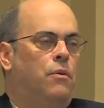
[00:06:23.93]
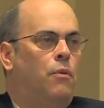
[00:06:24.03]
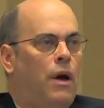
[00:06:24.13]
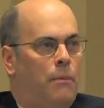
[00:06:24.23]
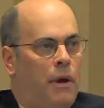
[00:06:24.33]

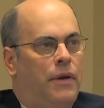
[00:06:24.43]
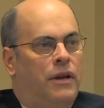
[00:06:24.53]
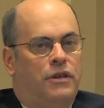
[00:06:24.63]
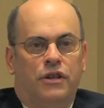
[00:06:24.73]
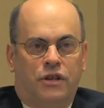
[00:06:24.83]
Well, I mean, I think
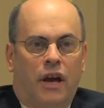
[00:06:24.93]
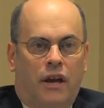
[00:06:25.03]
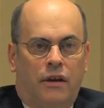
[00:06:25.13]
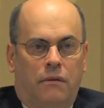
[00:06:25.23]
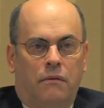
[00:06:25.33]
it's in the
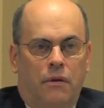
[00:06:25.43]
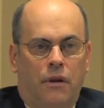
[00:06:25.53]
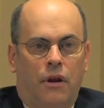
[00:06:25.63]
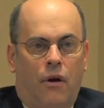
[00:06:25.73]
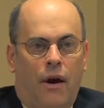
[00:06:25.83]
psych.
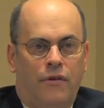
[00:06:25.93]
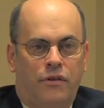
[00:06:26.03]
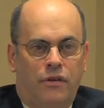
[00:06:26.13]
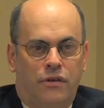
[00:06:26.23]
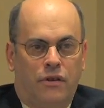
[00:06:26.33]
You know,
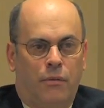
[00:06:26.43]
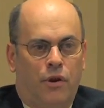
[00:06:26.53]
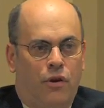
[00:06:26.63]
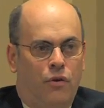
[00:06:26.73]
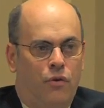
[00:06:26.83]
obviously,
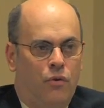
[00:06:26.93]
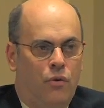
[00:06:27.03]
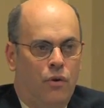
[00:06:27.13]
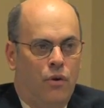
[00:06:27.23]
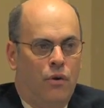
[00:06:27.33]
somebody
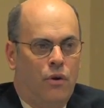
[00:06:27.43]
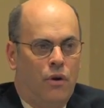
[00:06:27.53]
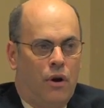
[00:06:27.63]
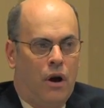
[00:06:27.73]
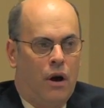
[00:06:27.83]
who
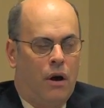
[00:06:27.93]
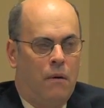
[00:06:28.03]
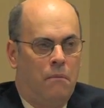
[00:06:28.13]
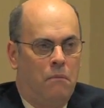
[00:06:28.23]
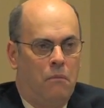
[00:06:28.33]

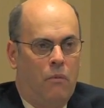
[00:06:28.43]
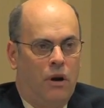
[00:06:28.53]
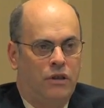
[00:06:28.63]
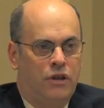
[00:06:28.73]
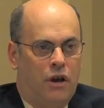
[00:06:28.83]
um,
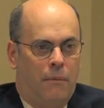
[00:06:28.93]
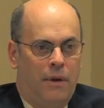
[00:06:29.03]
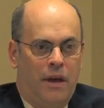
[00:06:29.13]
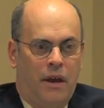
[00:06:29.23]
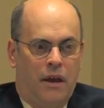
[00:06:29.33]
wants to come
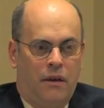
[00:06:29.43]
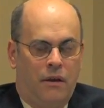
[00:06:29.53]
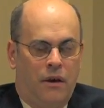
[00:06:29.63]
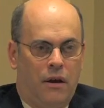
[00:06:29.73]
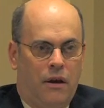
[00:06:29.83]
in
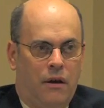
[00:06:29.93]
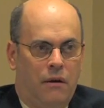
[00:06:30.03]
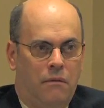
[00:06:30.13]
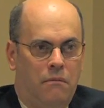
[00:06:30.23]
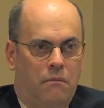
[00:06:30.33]
and uh,